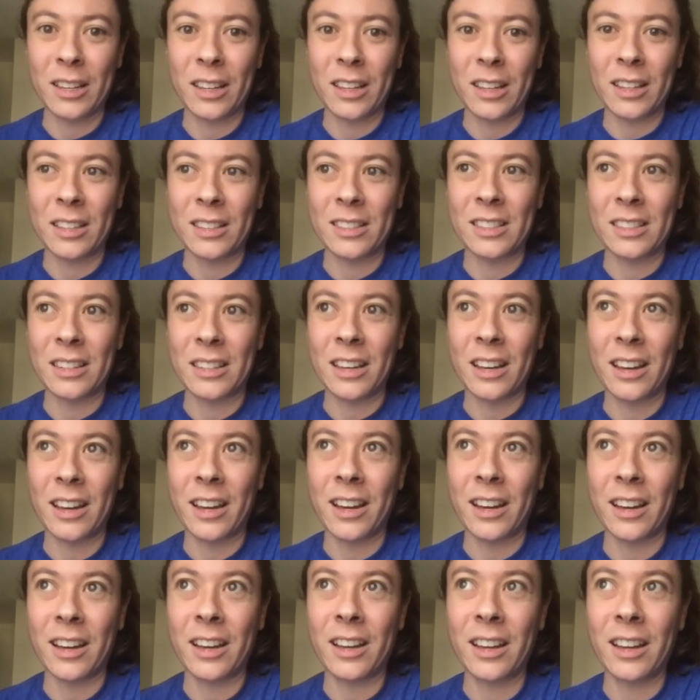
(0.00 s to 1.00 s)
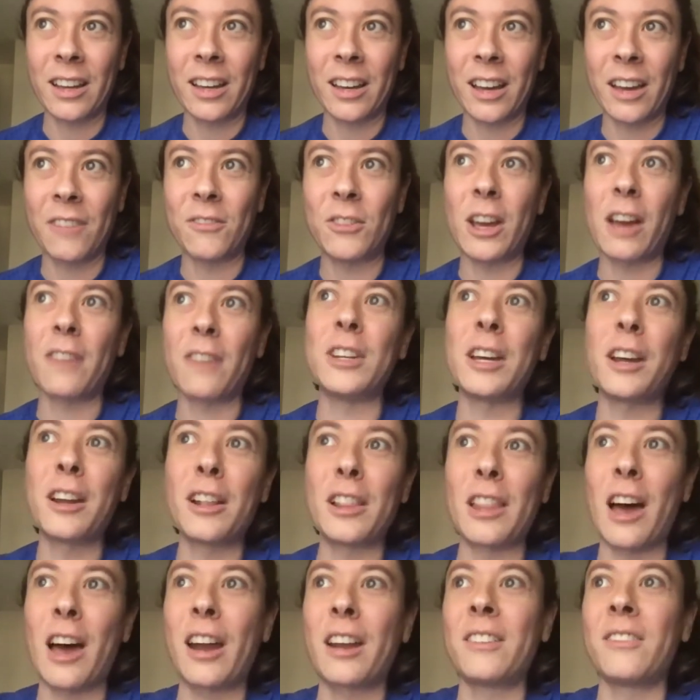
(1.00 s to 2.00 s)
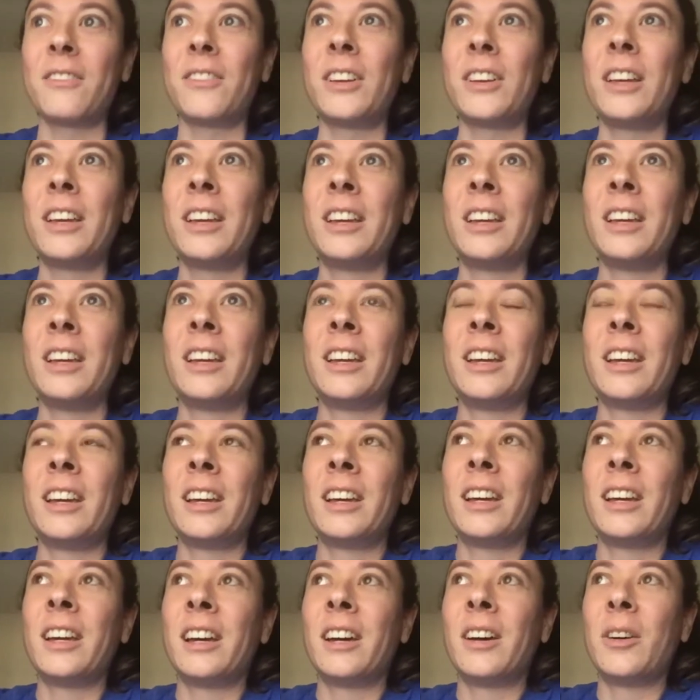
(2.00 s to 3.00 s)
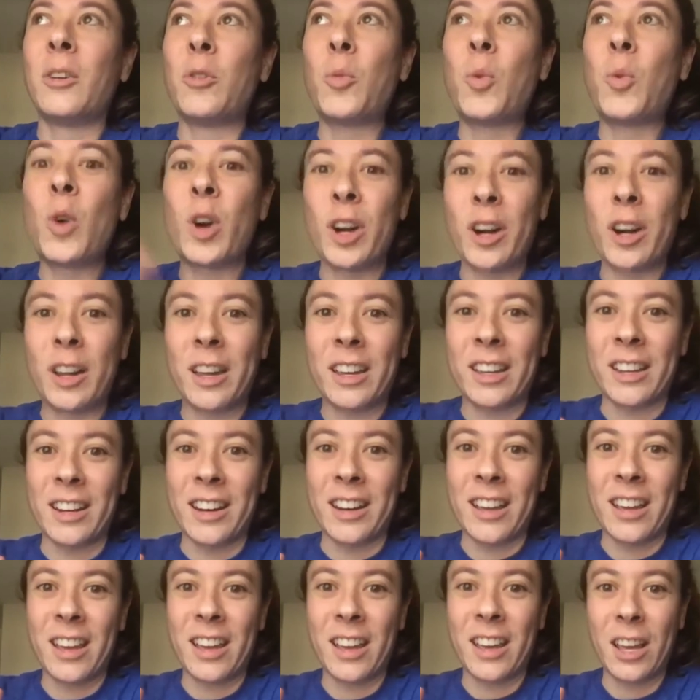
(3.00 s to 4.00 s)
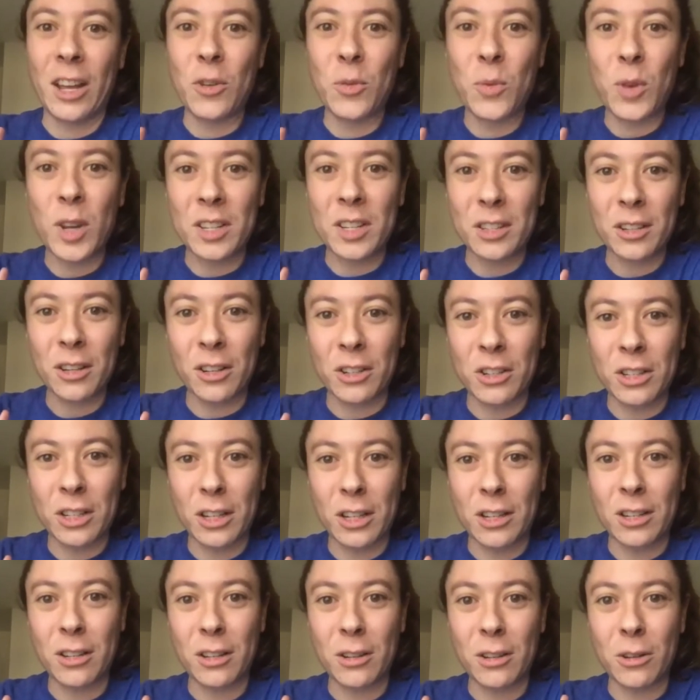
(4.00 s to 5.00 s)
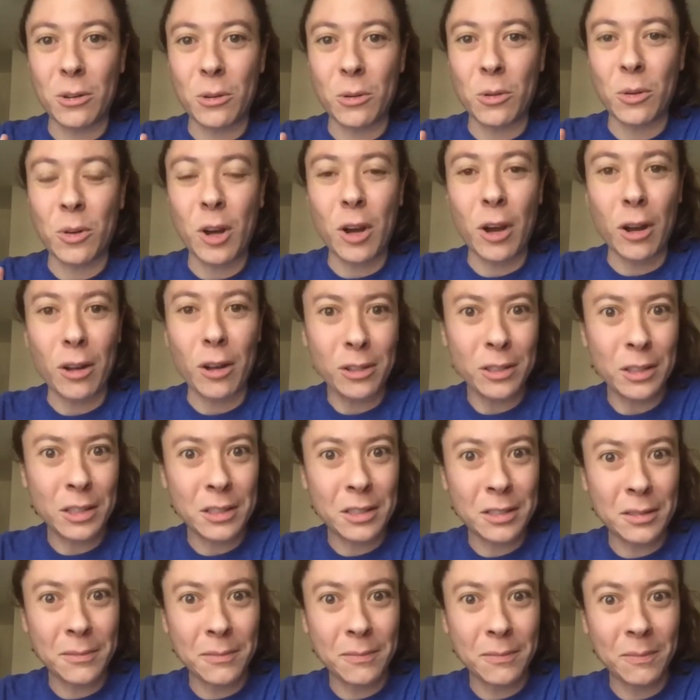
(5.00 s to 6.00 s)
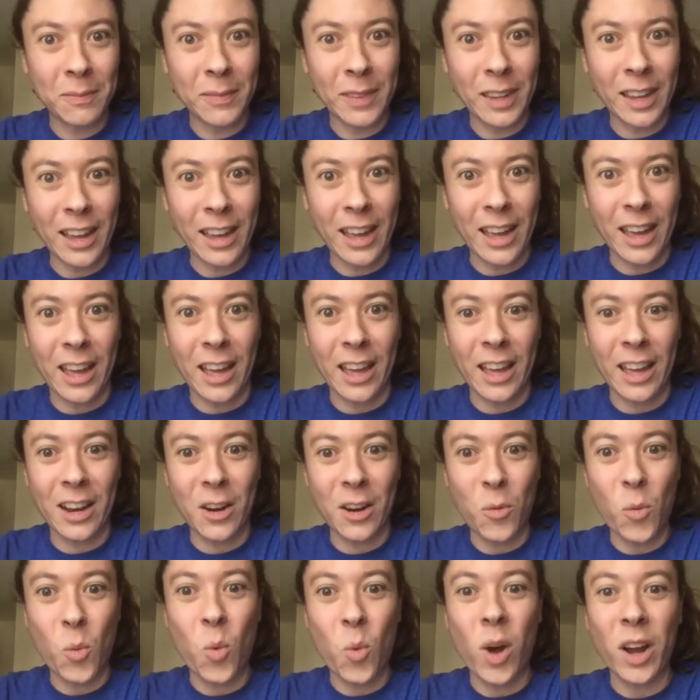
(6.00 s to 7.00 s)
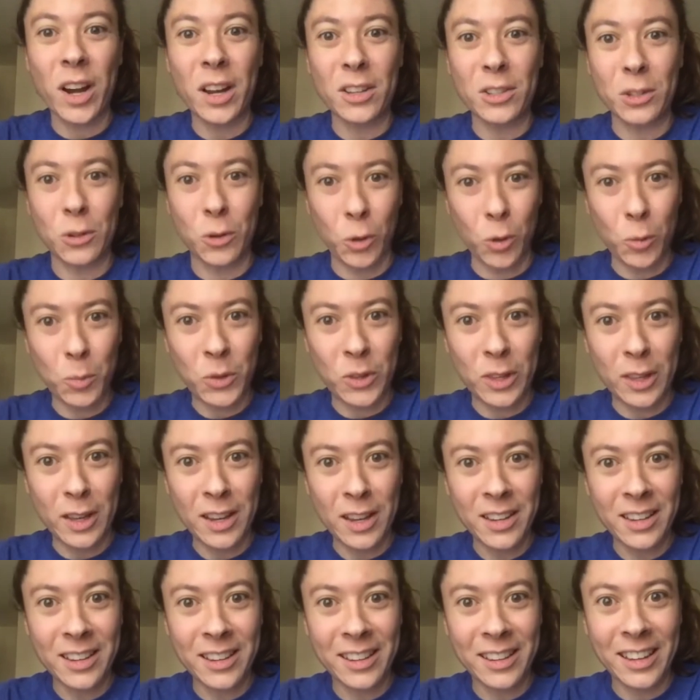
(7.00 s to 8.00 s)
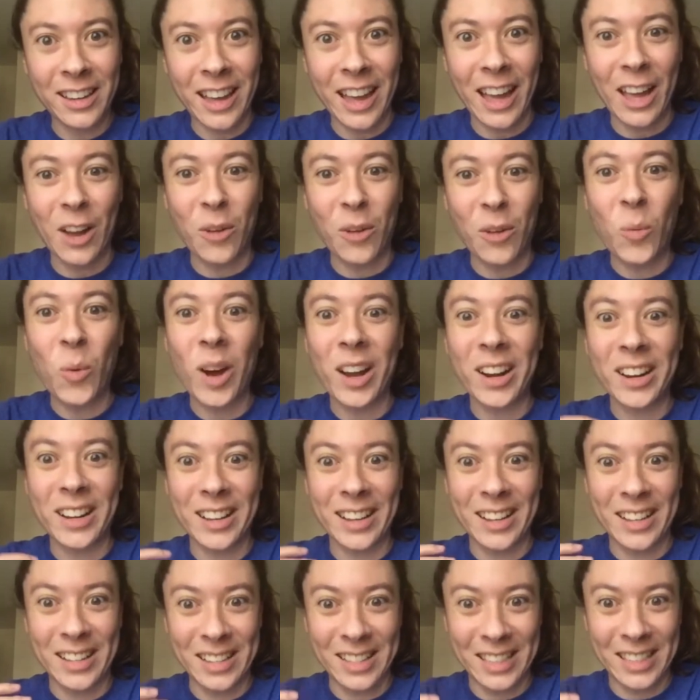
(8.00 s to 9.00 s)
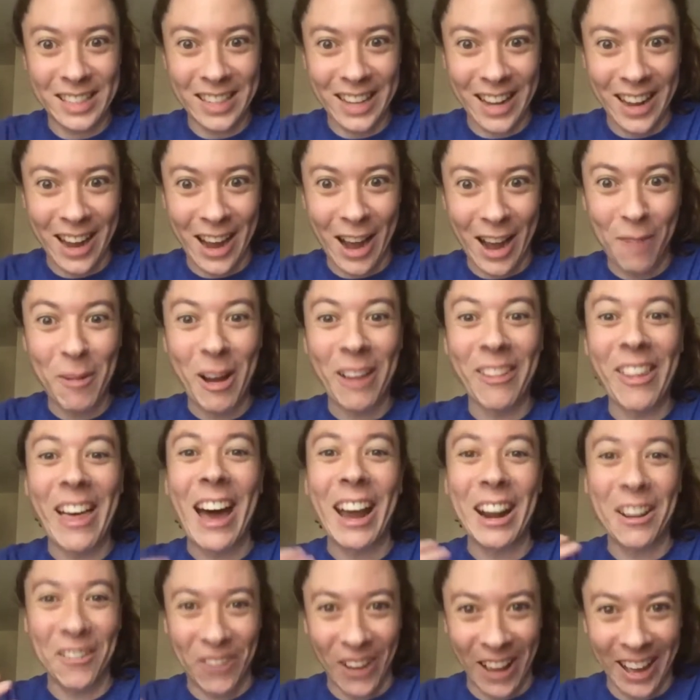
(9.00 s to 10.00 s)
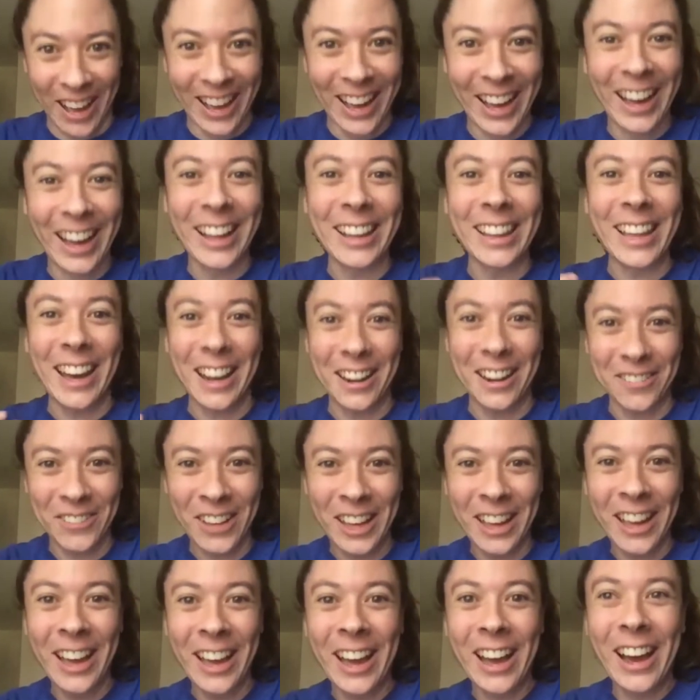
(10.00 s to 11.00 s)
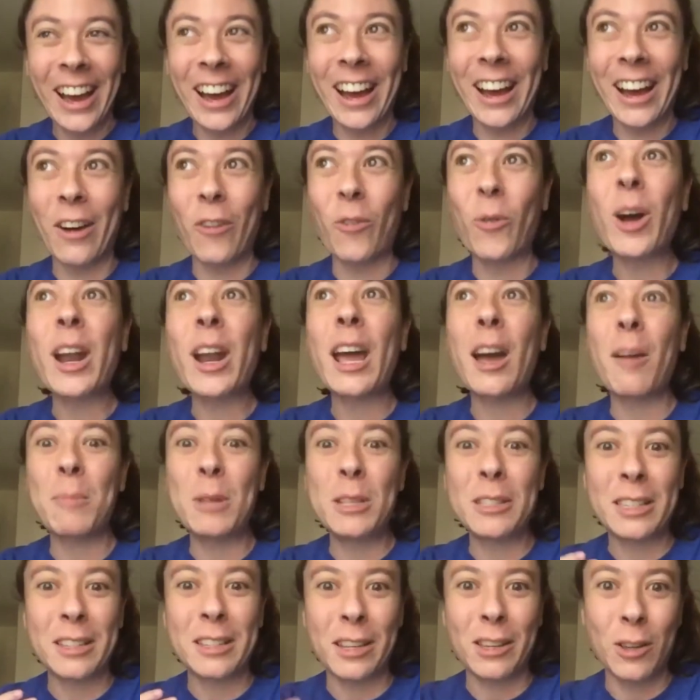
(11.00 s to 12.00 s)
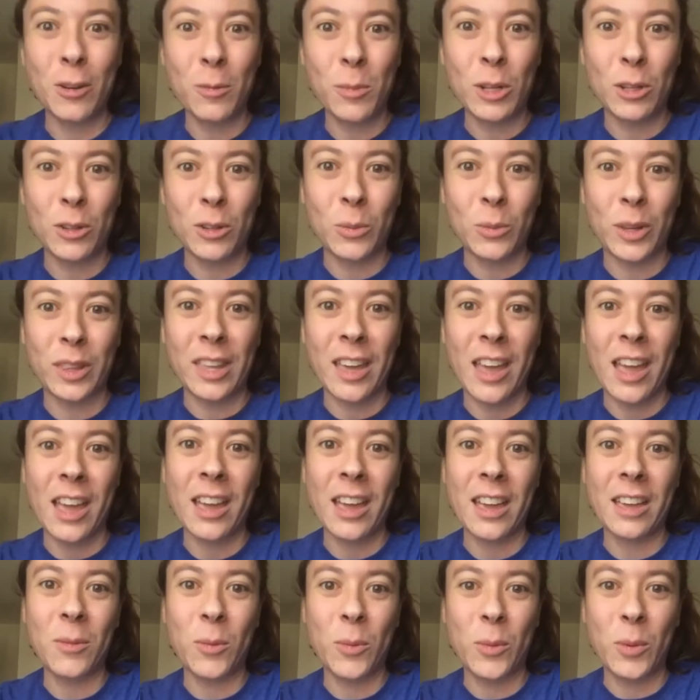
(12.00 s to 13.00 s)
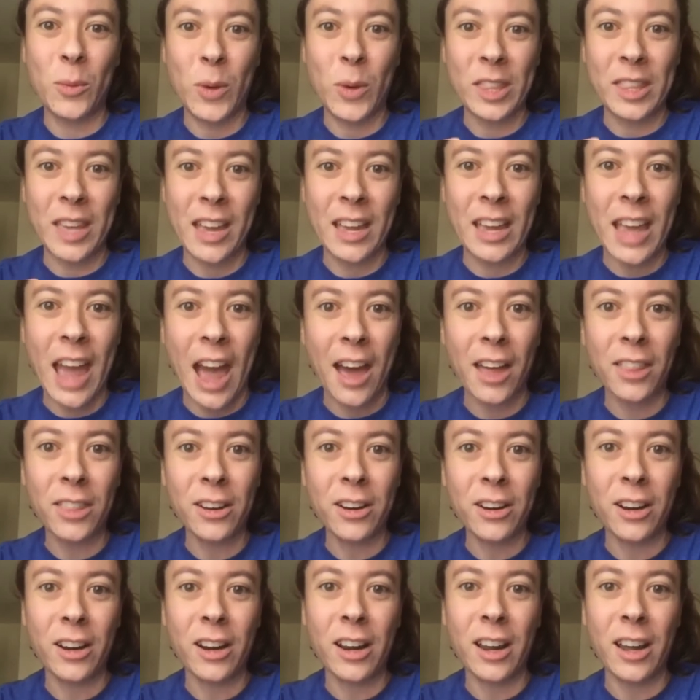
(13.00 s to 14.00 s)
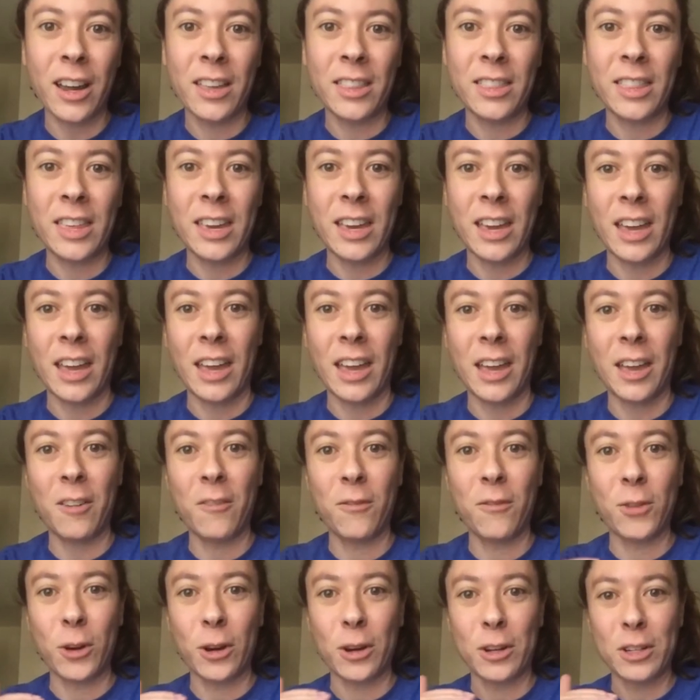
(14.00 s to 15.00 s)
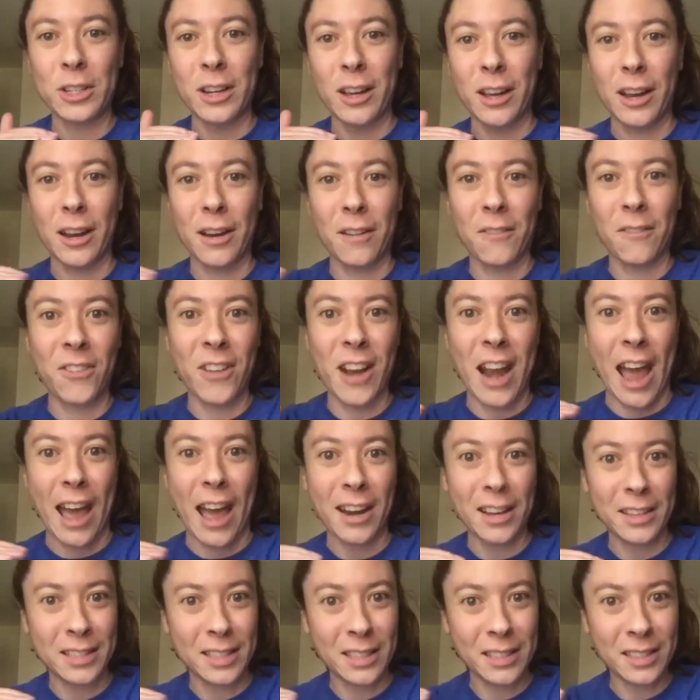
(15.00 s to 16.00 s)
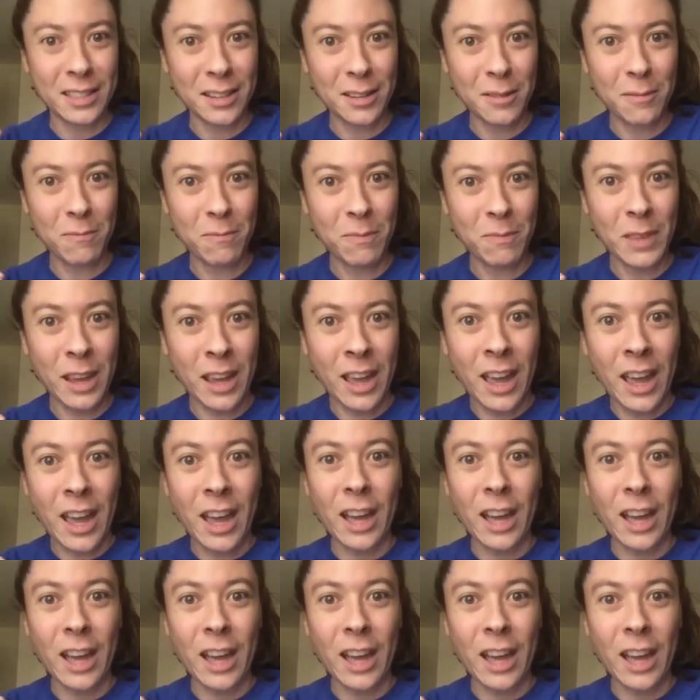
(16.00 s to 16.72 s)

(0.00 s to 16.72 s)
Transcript: Is uh, I've, I've done a lot of work and and research into cults and what is groupthink and what is um, a lot of a lot of uh, what happens to humans when they when they gather and they verge on fanaticism mm-hmm.